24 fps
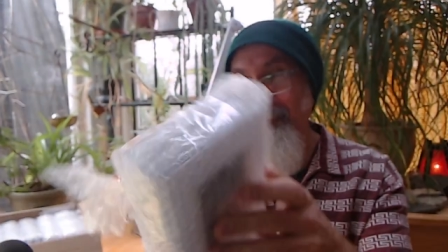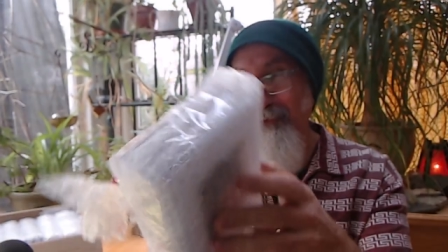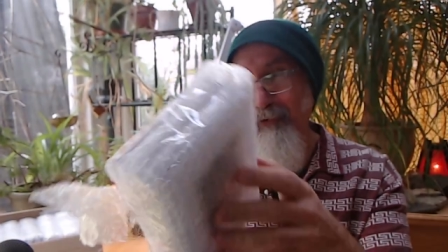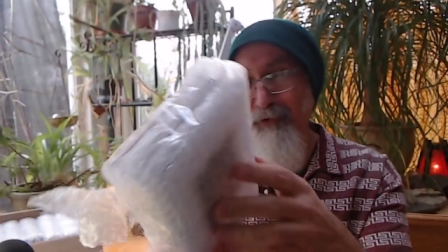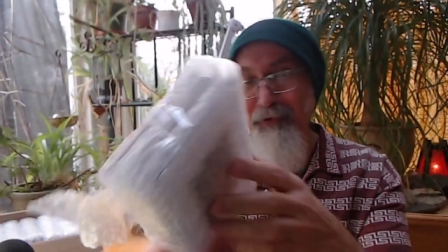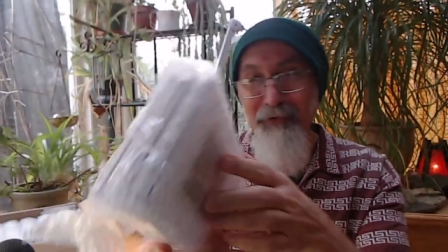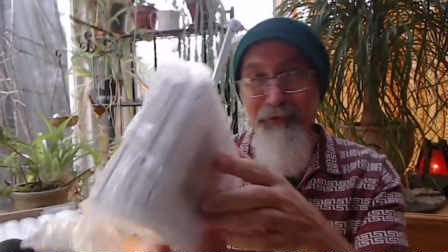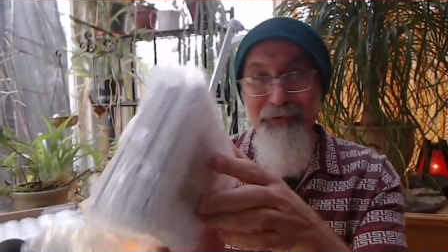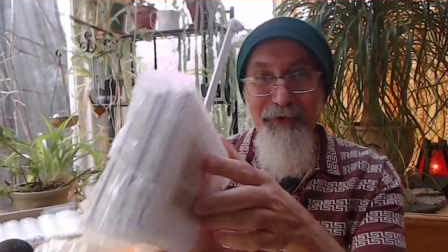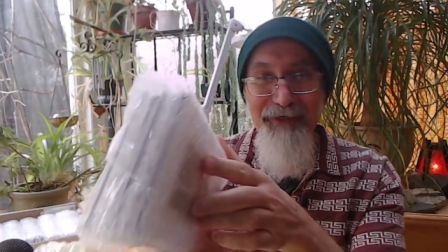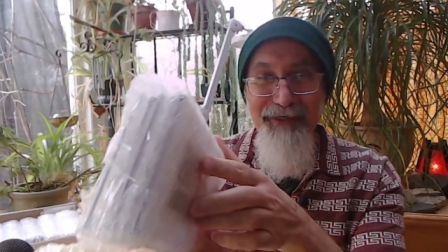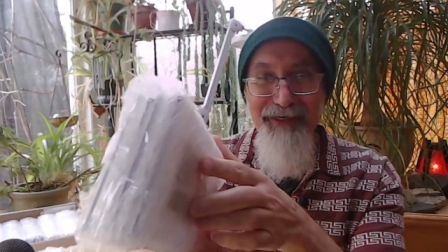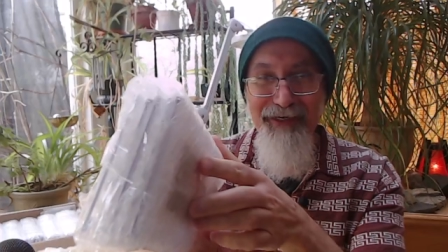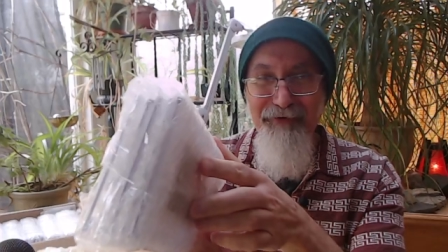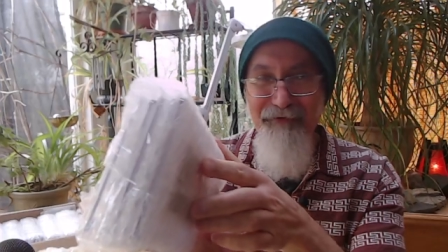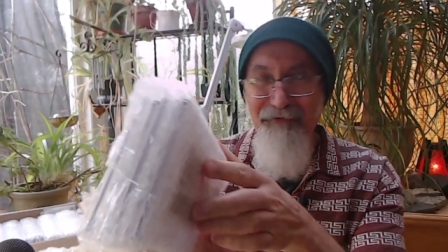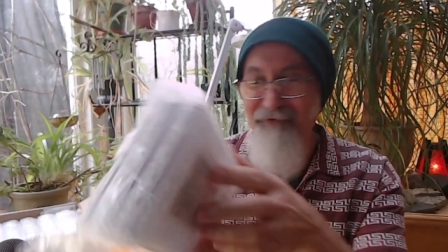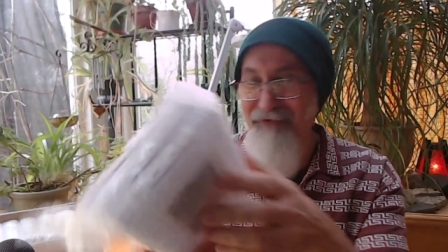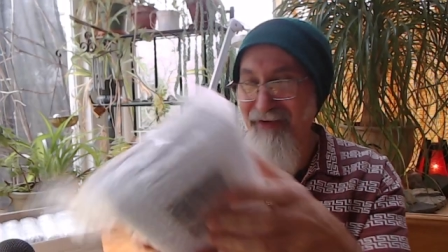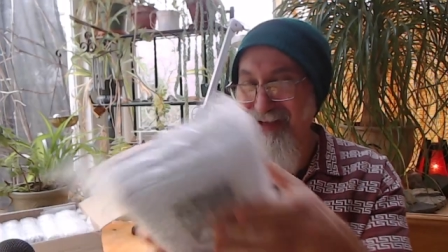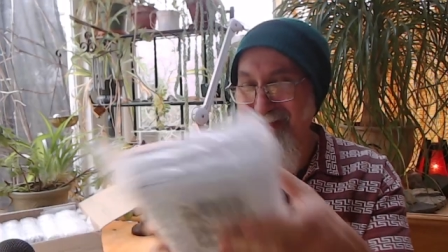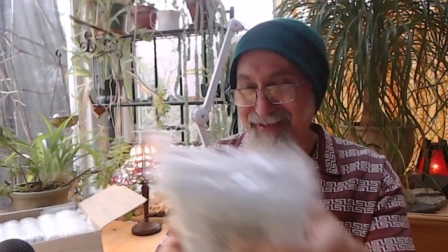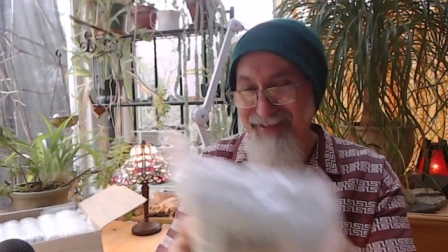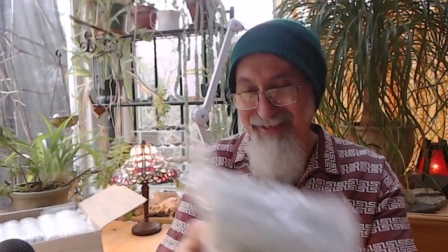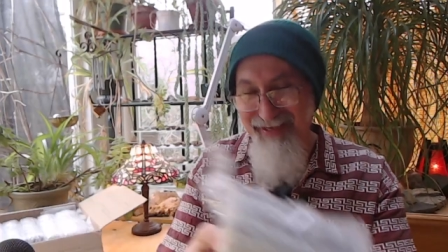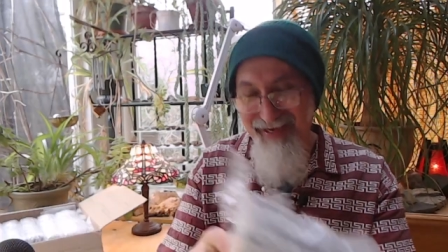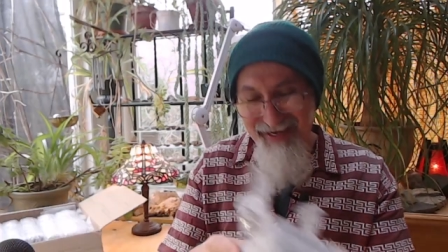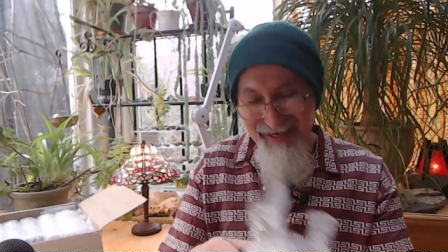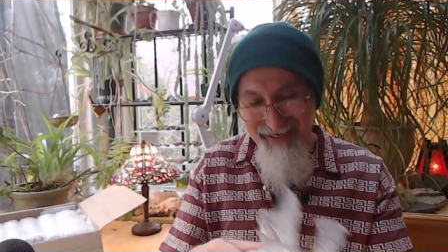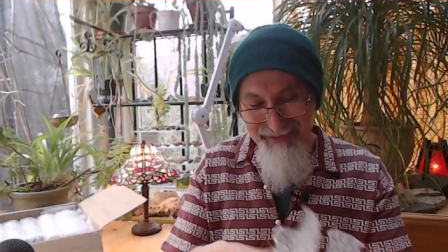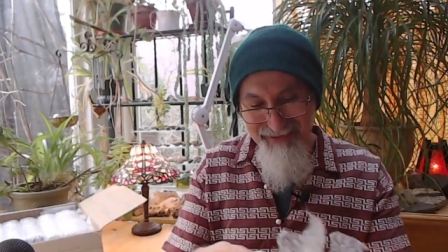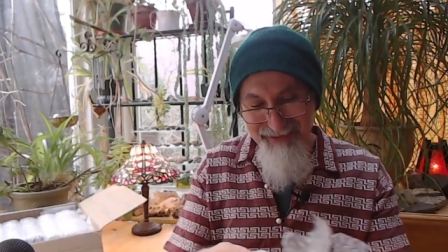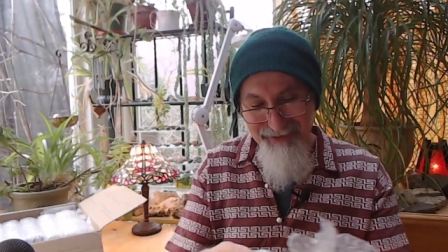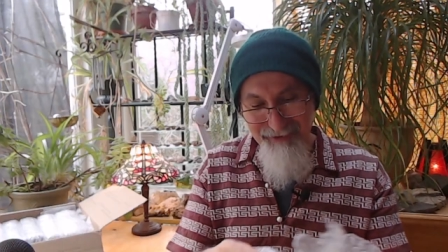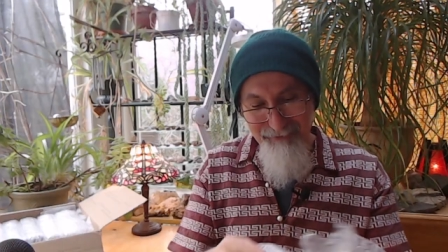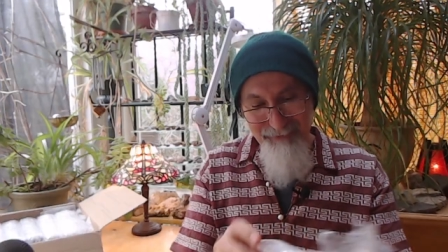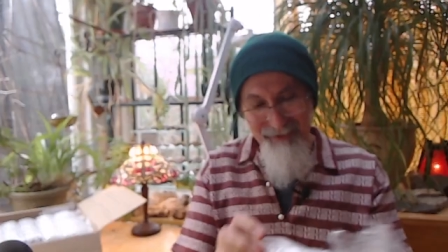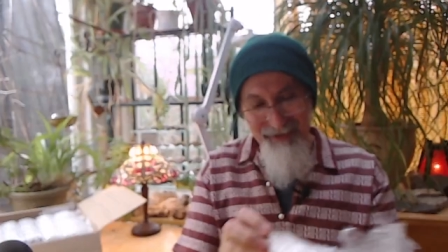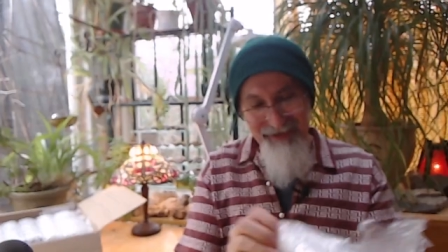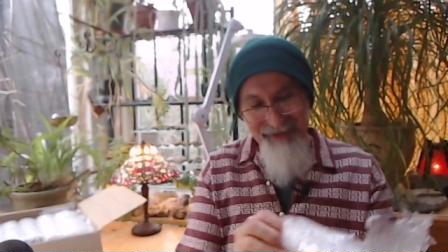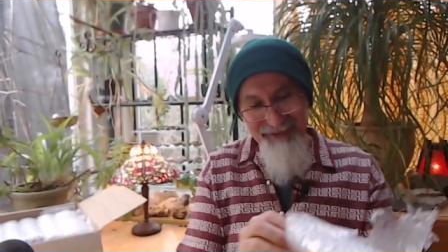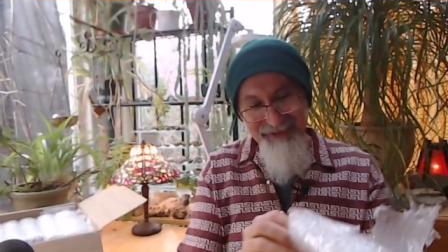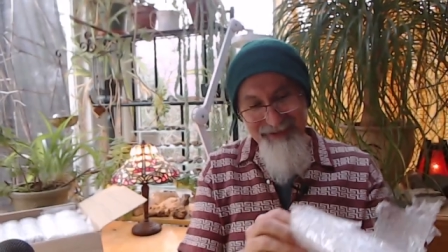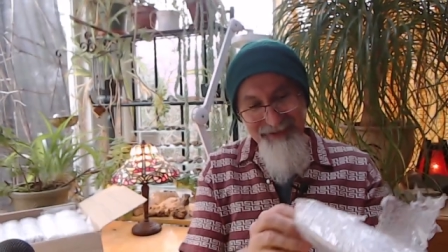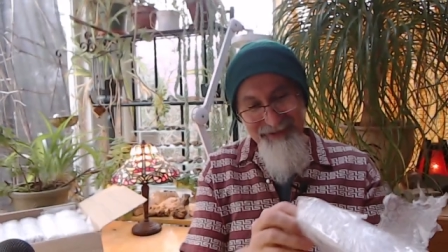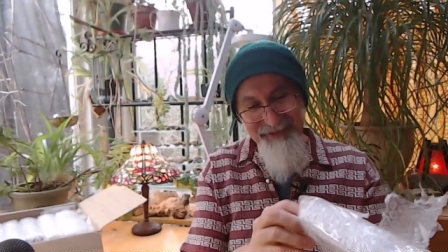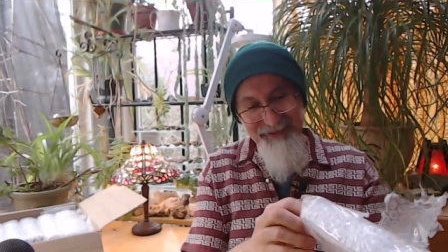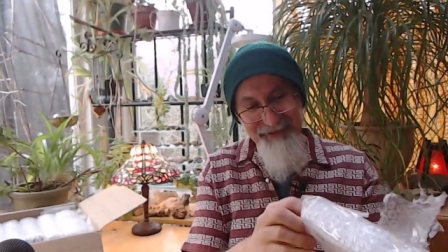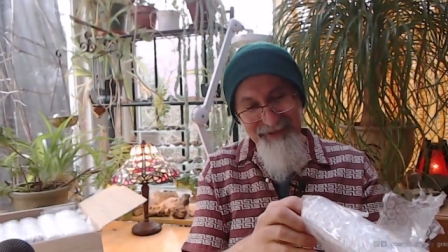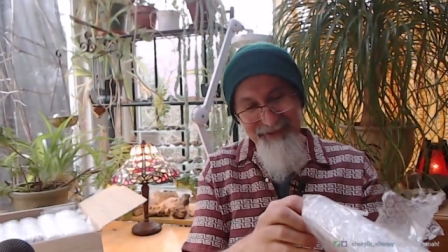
pulled one out. Fantastic packaging.